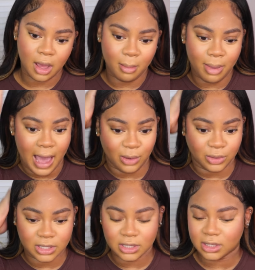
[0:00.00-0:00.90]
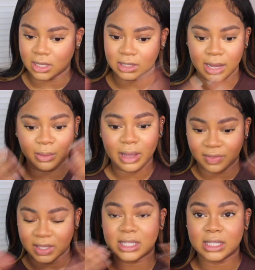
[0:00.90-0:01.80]
powders because now we have
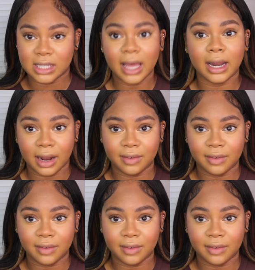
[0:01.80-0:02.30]
to set